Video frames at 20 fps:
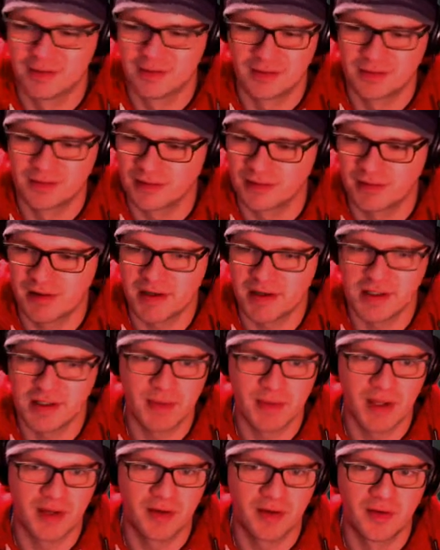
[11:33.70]
Crazy
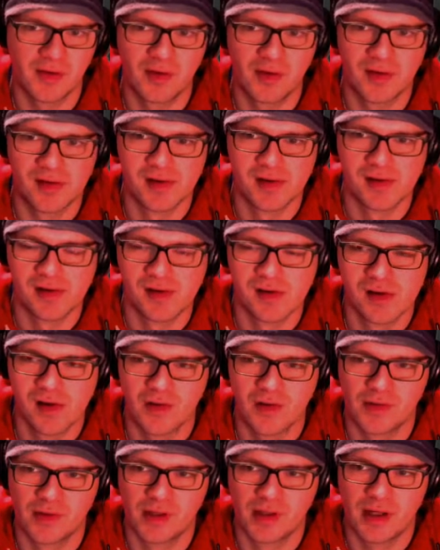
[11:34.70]
man.
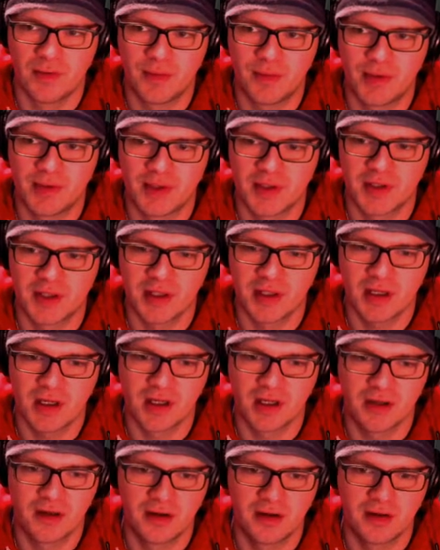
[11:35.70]
Limp under the
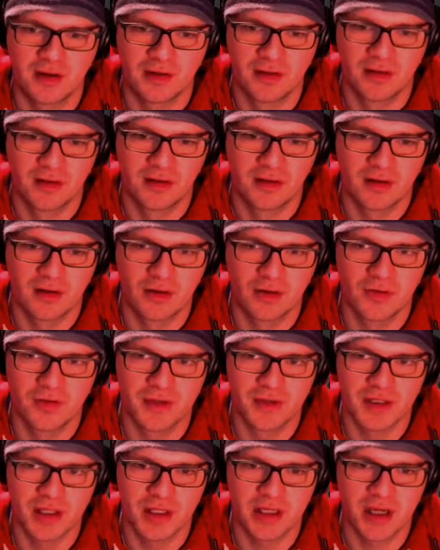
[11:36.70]
gun.
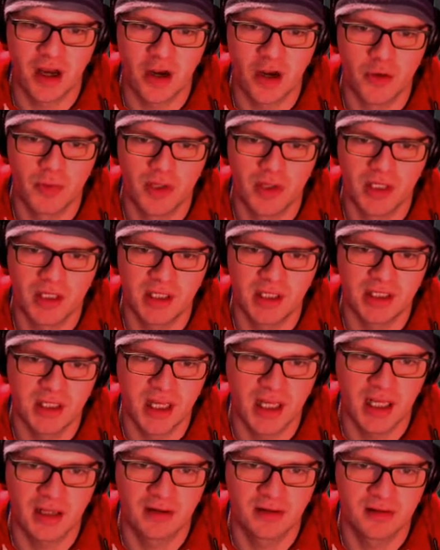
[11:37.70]
Obviously opening this
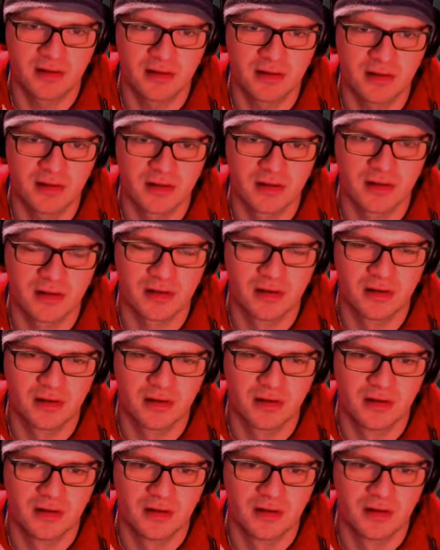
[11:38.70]
hand.
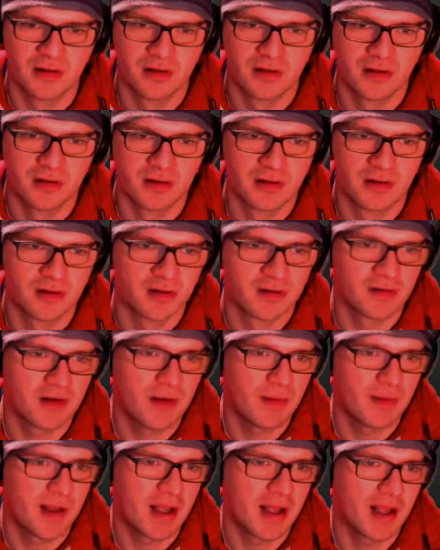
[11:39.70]

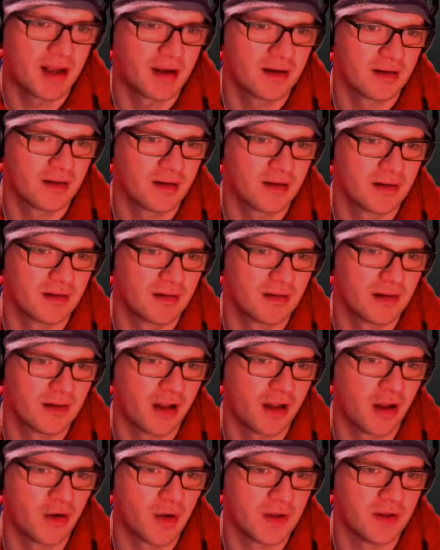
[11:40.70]
3-betting.
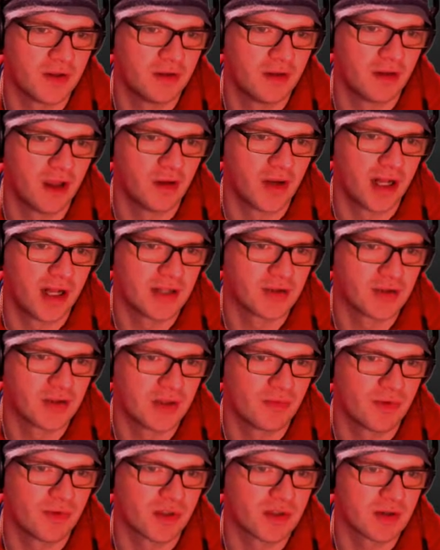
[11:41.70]
No hands in
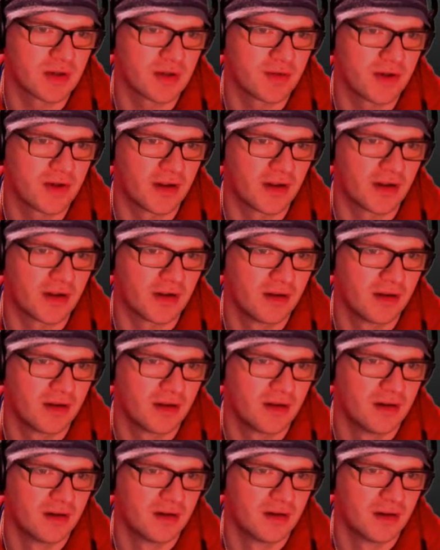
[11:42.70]
him whatsoever.
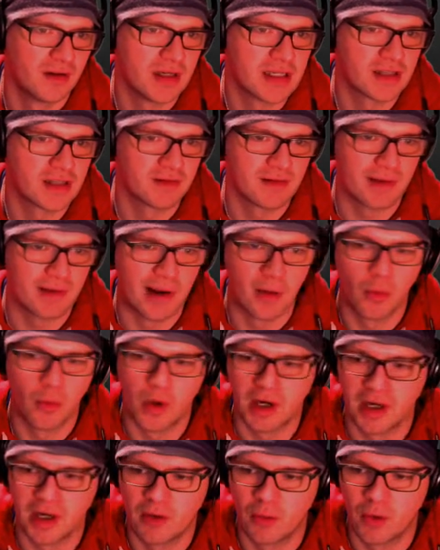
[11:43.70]
He's 3-bet
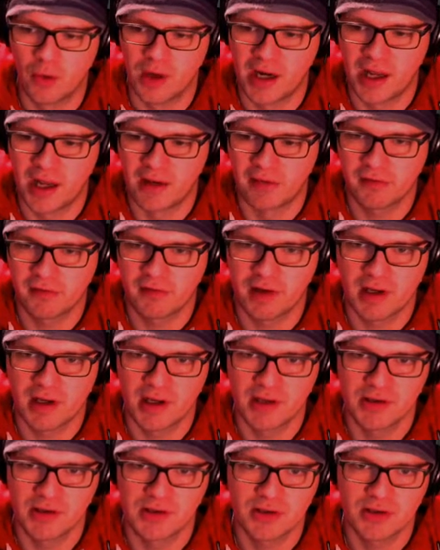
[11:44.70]
one out of 3 hands.